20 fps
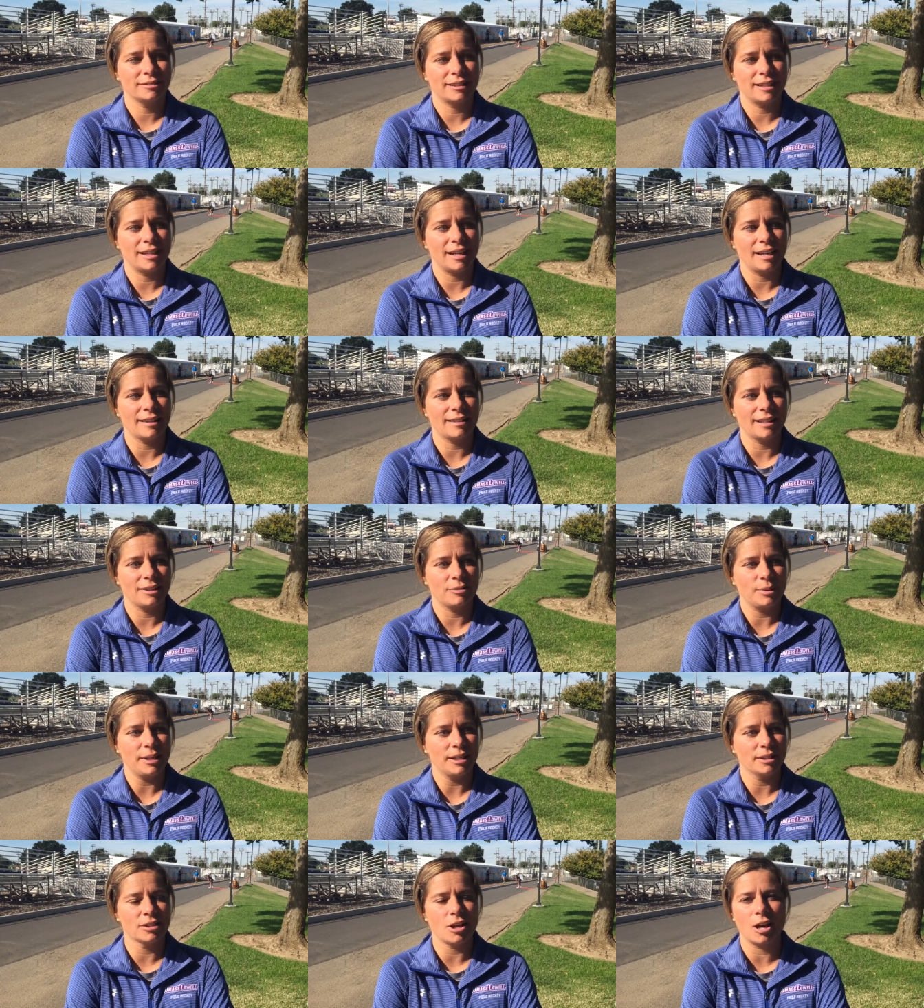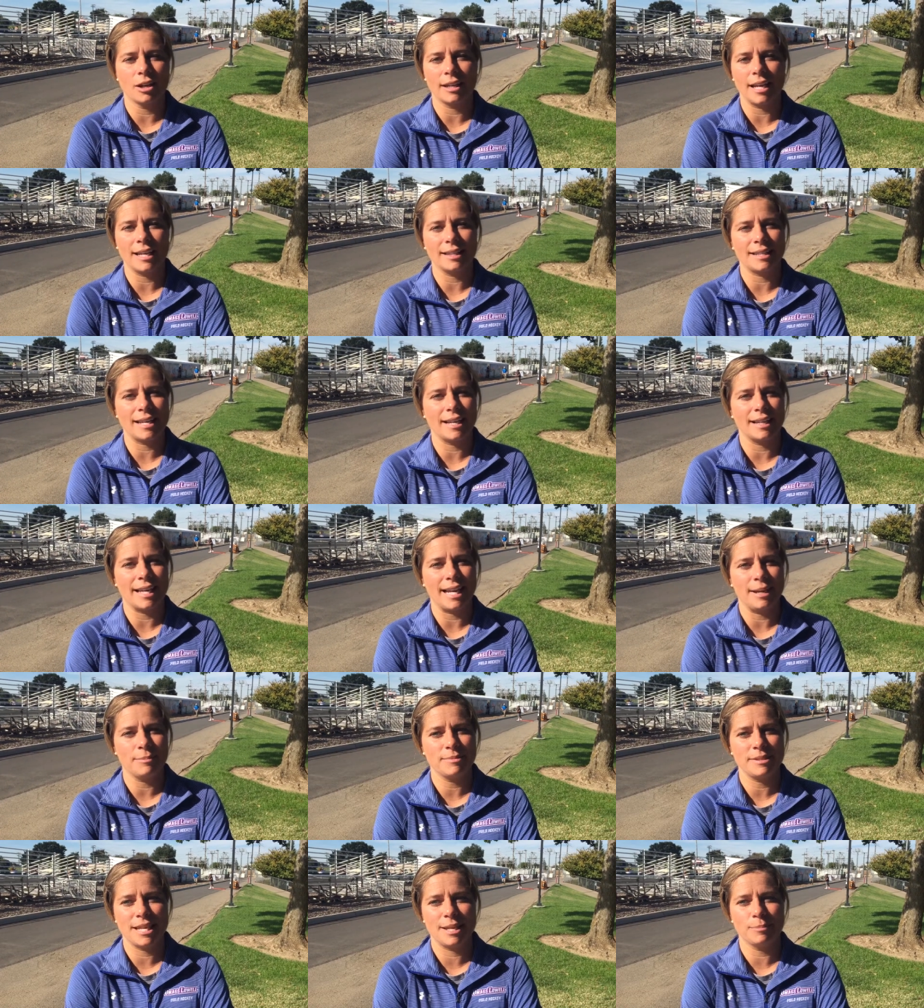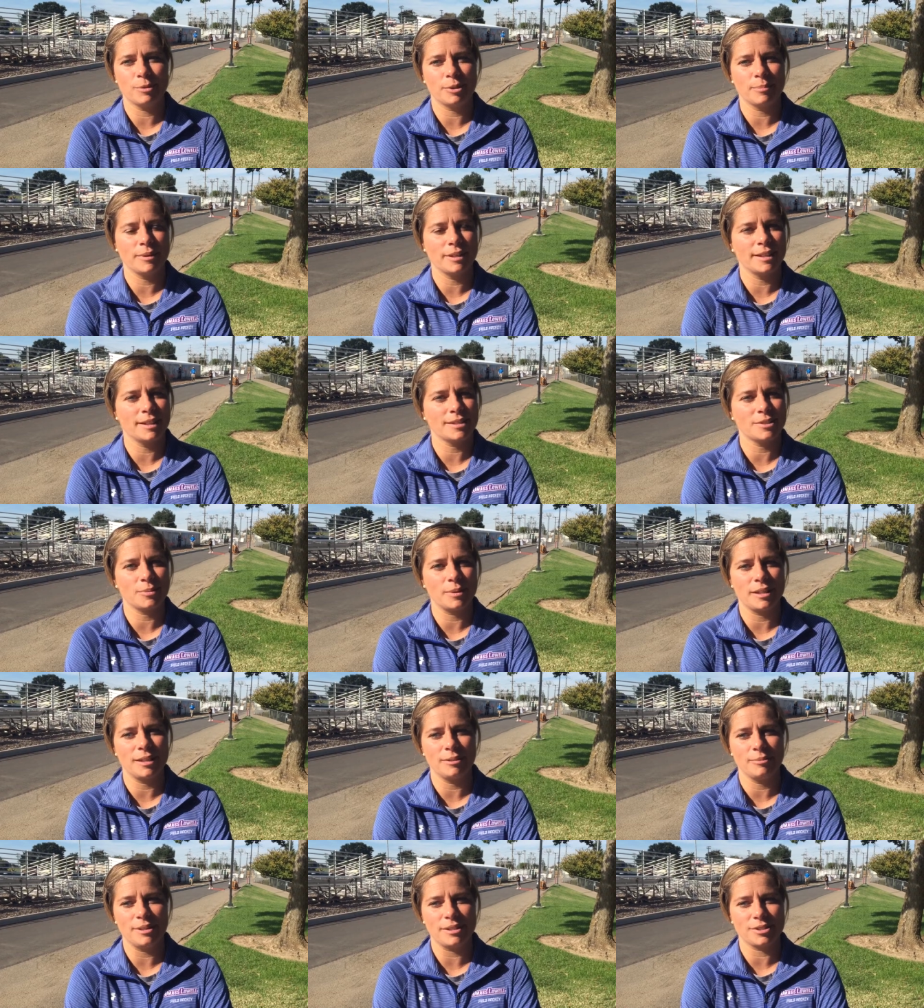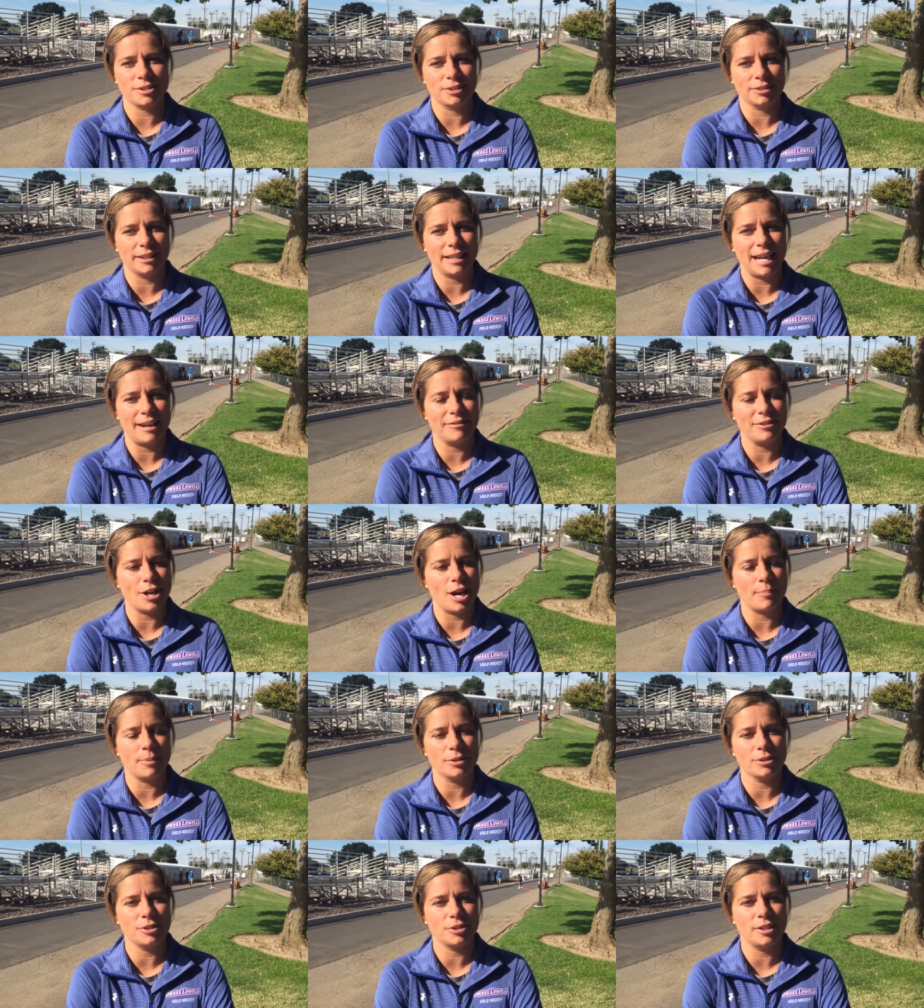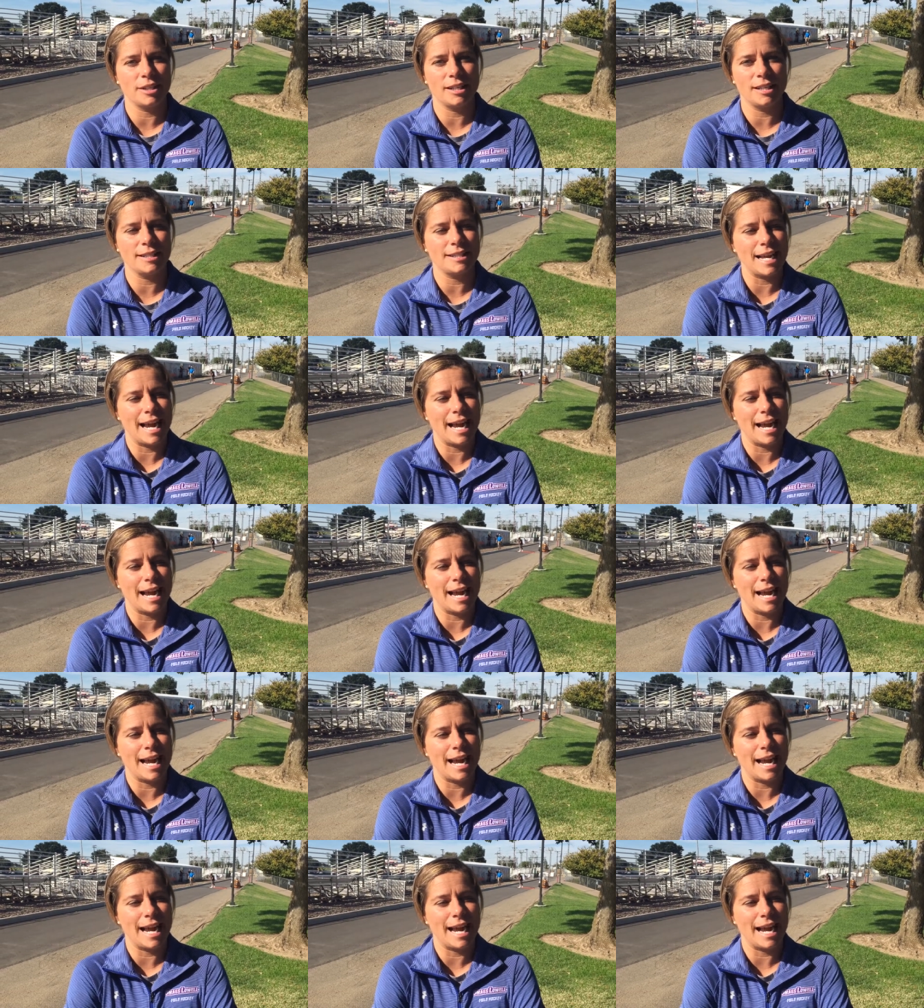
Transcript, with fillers: I, I think we elongate that game 10 more minutes. We, we certainly have the opportunity to